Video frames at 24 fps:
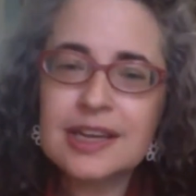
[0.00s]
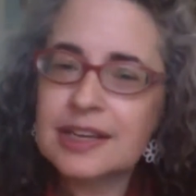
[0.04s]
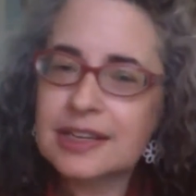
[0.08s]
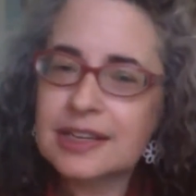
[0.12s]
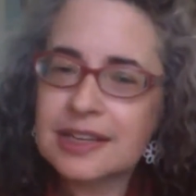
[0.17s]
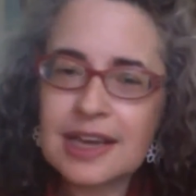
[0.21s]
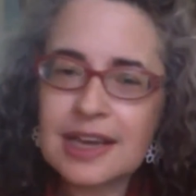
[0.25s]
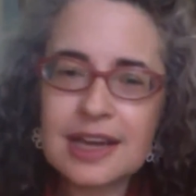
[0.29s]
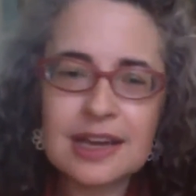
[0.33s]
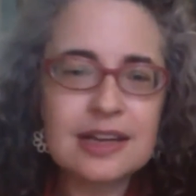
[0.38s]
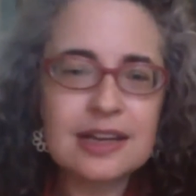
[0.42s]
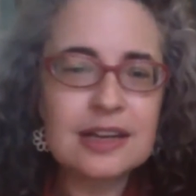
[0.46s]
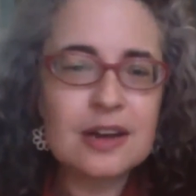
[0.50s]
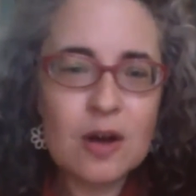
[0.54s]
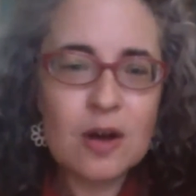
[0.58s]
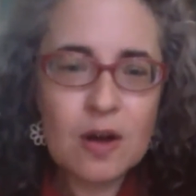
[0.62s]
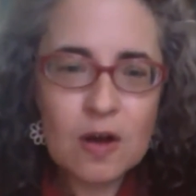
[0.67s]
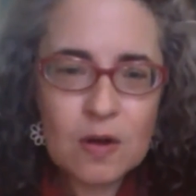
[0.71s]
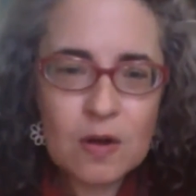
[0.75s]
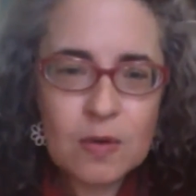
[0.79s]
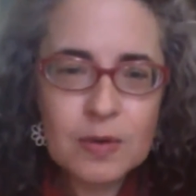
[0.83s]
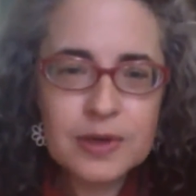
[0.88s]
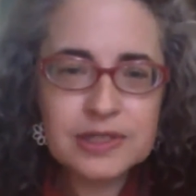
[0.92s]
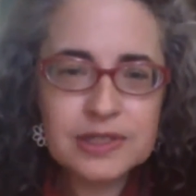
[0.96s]
Again, it
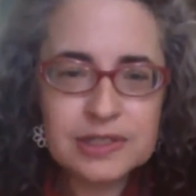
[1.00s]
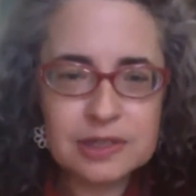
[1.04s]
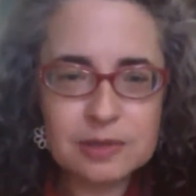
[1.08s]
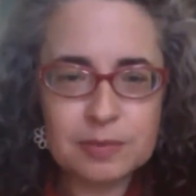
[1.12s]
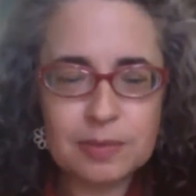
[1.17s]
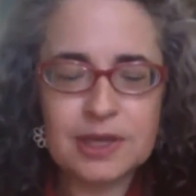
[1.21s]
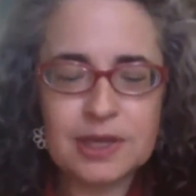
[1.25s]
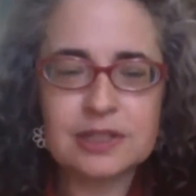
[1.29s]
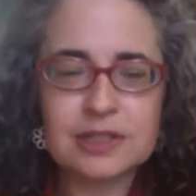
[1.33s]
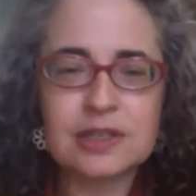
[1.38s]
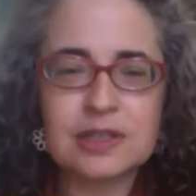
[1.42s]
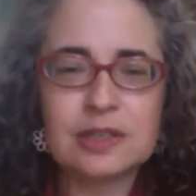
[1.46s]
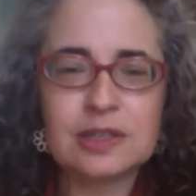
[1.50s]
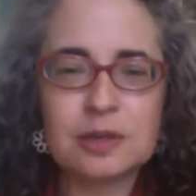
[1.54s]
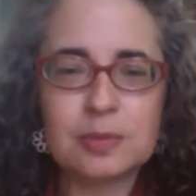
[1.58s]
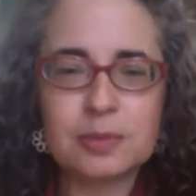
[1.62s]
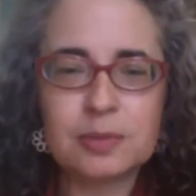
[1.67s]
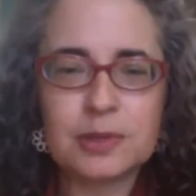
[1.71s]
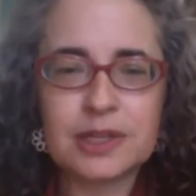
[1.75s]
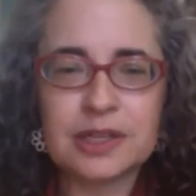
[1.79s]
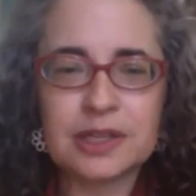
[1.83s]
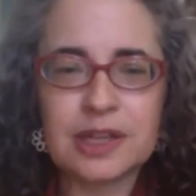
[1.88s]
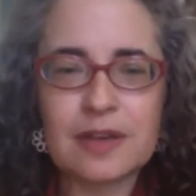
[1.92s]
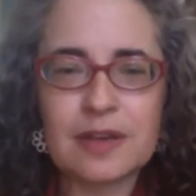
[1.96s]
always depends on your
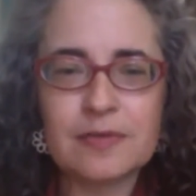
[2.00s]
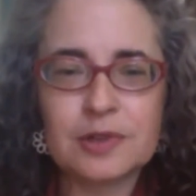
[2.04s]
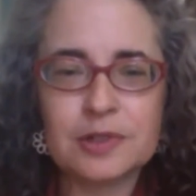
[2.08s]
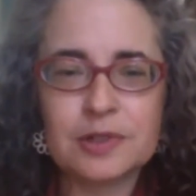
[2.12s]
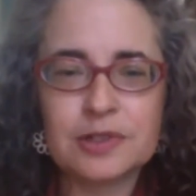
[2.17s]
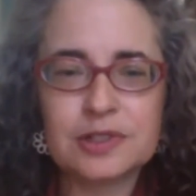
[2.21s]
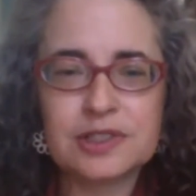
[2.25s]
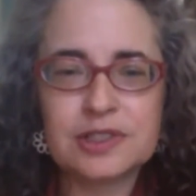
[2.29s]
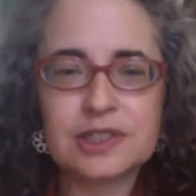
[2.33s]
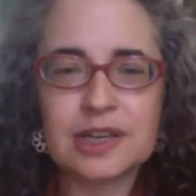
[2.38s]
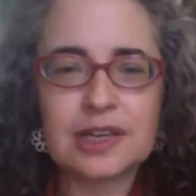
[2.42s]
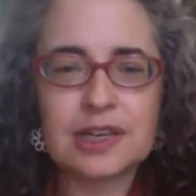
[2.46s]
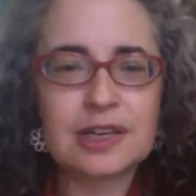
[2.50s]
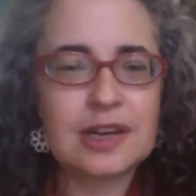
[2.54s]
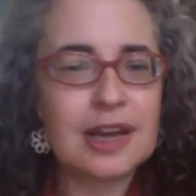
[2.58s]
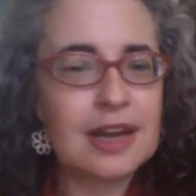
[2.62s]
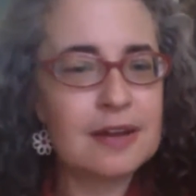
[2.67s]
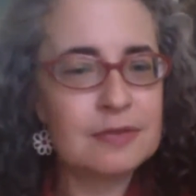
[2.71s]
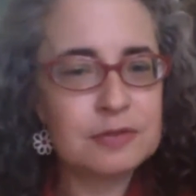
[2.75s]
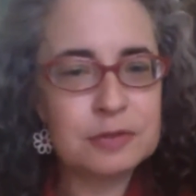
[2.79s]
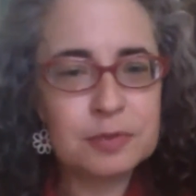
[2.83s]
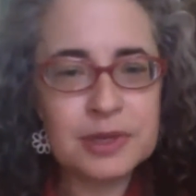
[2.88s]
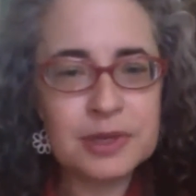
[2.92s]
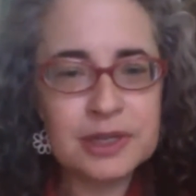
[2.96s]
blood levels, and
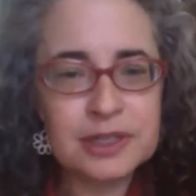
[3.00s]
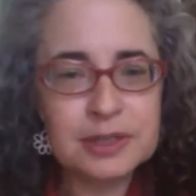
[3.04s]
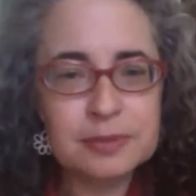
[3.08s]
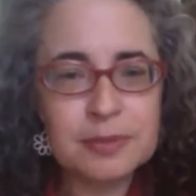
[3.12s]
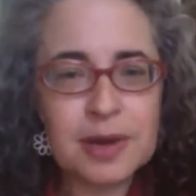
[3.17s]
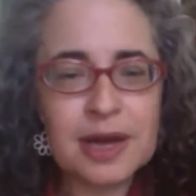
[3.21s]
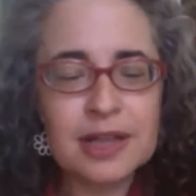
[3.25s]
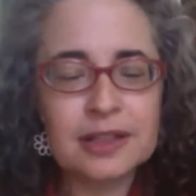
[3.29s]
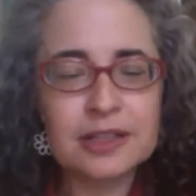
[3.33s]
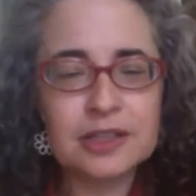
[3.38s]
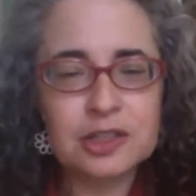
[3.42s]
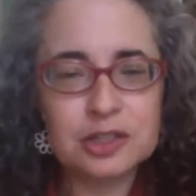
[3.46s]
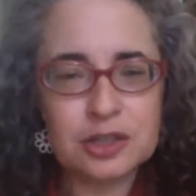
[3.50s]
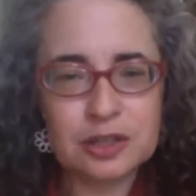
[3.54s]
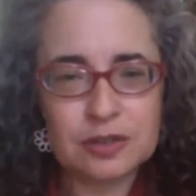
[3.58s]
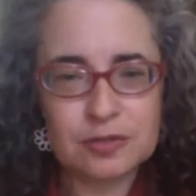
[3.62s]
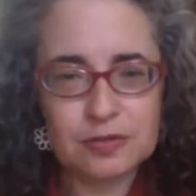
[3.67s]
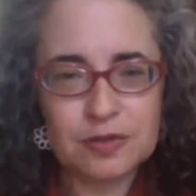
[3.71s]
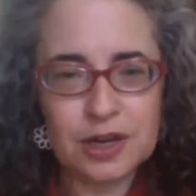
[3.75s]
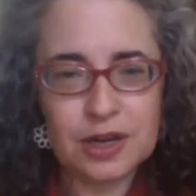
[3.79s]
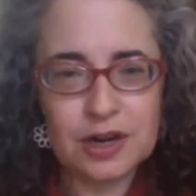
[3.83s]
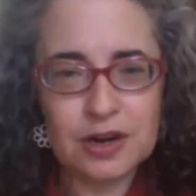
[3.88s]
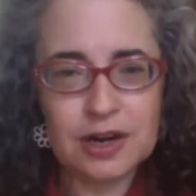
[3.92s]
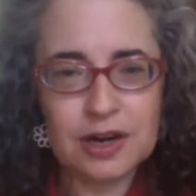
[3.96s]
everybody's mileage can
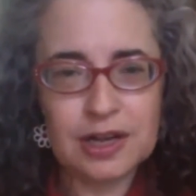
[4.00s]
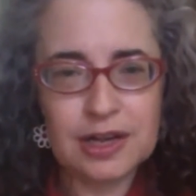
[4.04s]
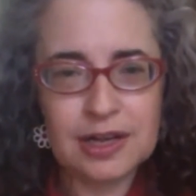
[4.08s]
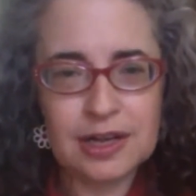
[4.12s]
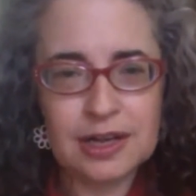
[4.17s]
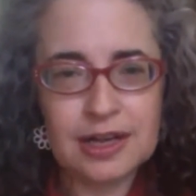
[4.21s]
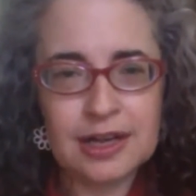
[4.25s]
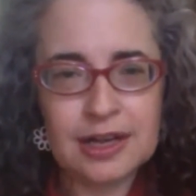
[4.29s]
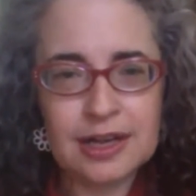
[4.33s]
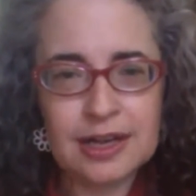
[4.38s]
vary.